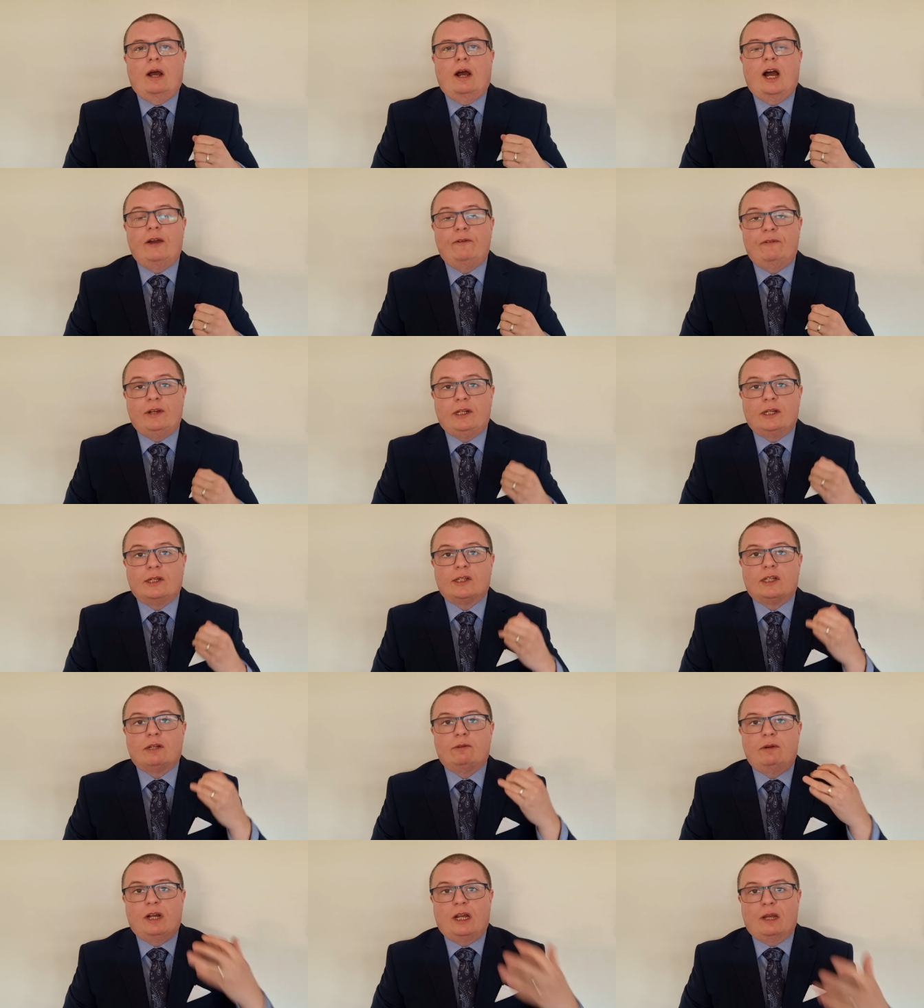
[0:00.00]
I think
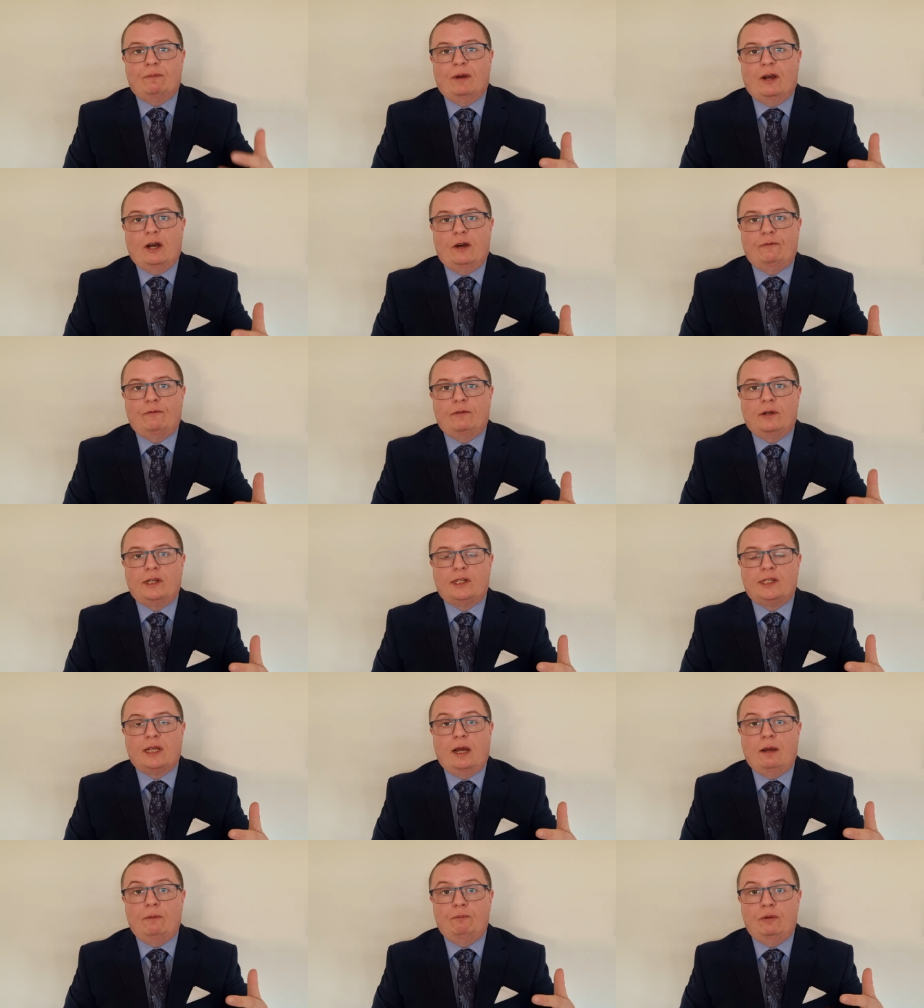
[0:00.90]
that's a really powerful
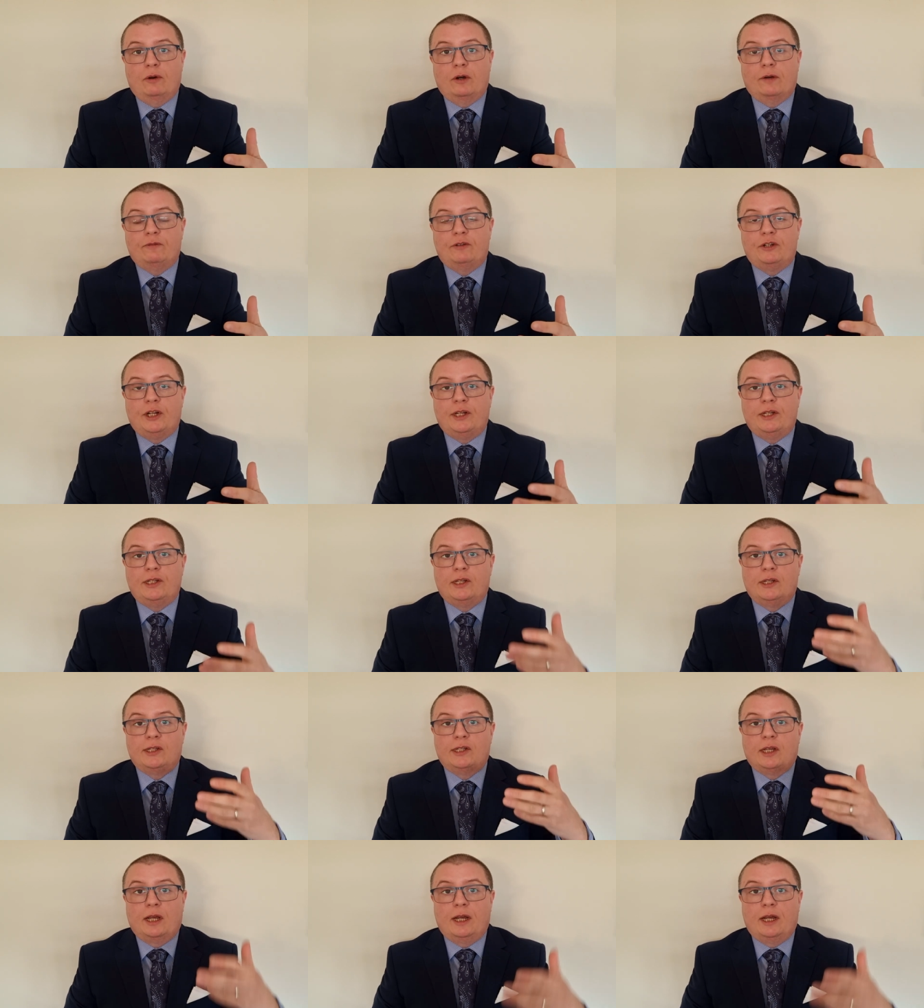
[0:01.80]
example of
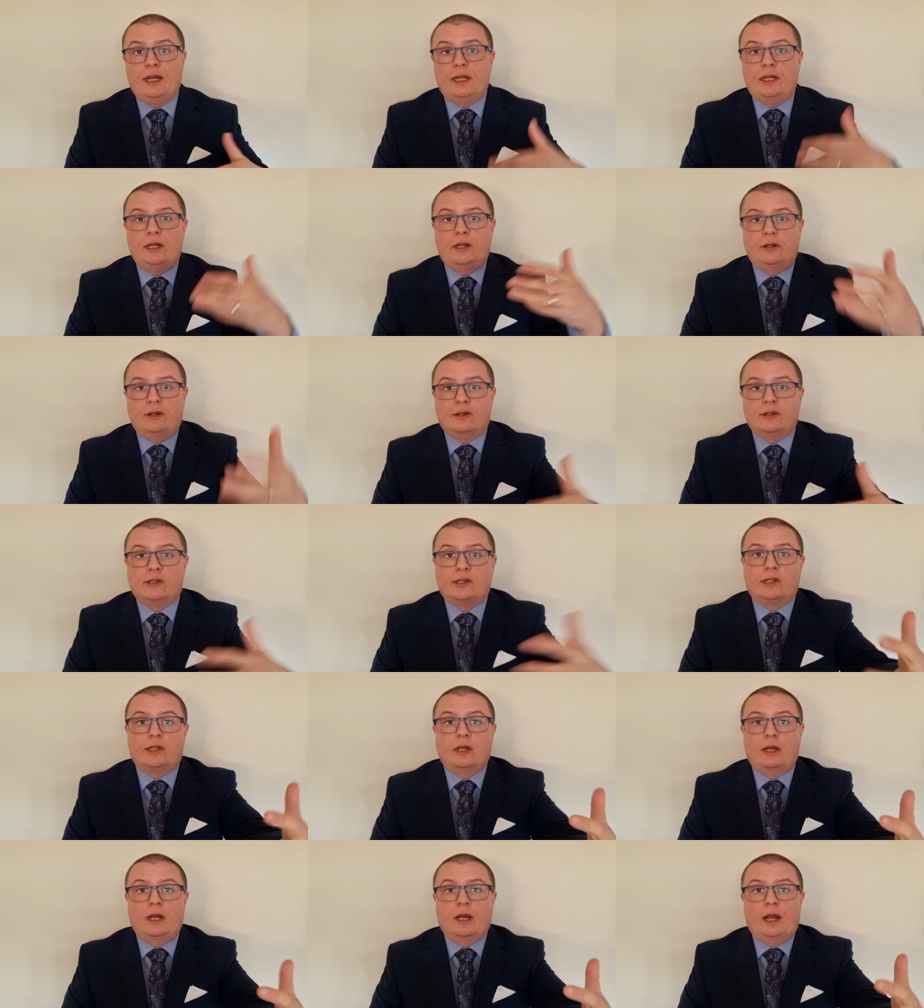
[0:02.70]
Jesus leading
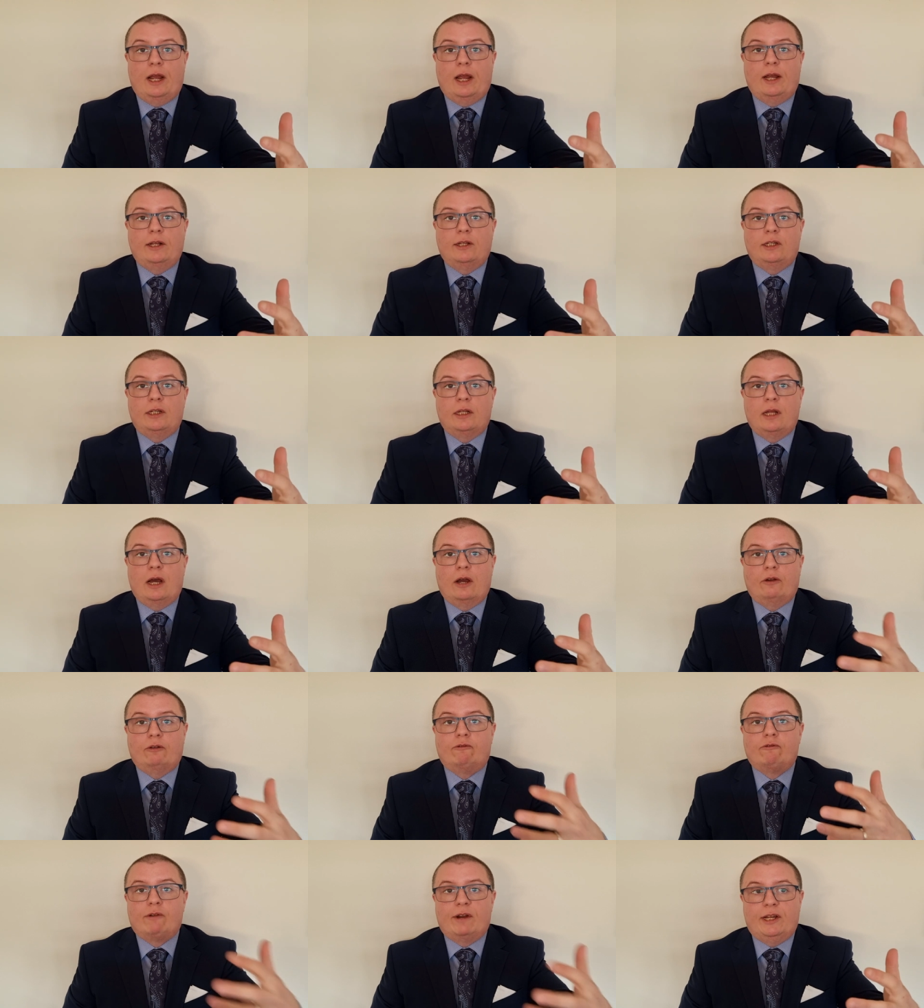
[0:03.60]
us into
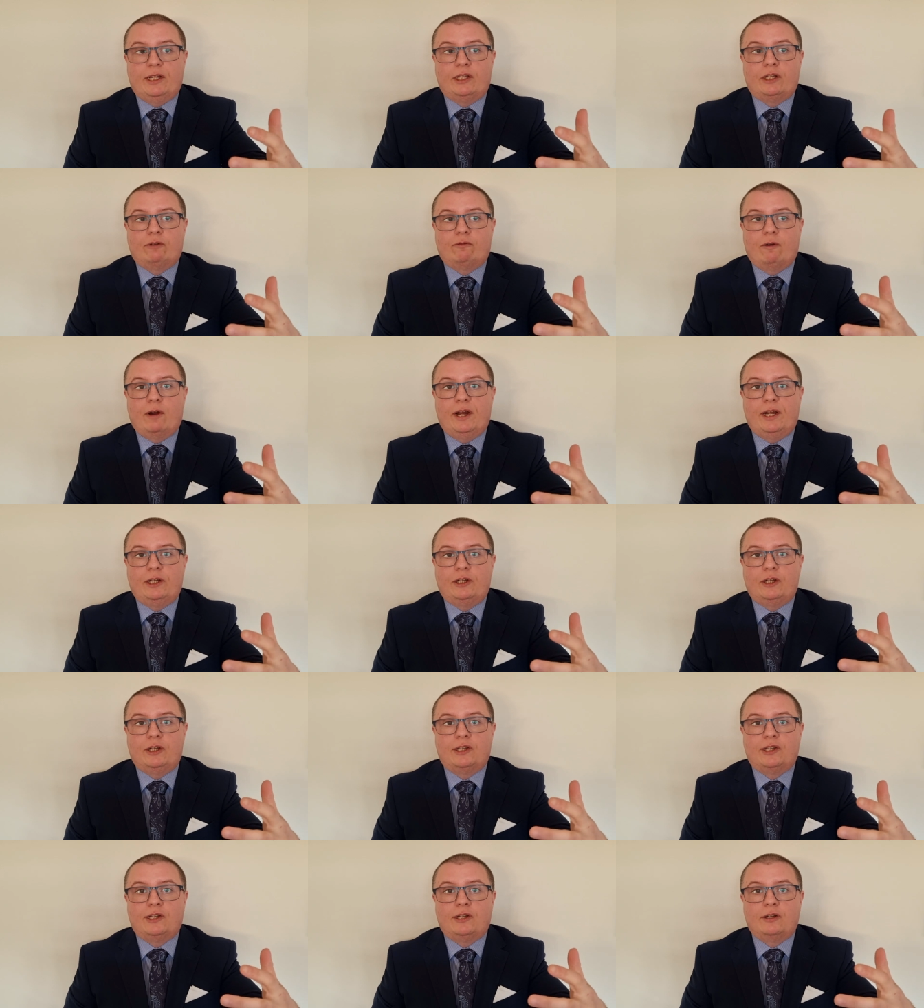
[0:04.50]
that greater
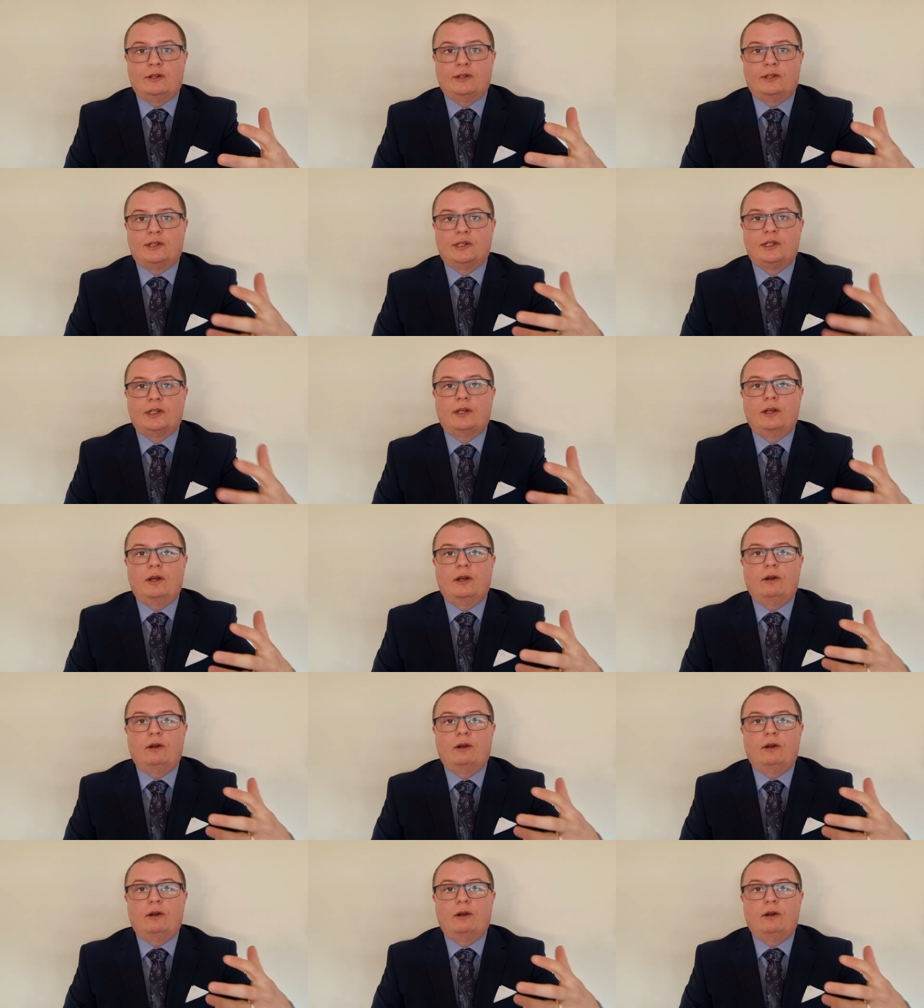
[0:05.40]
righteousness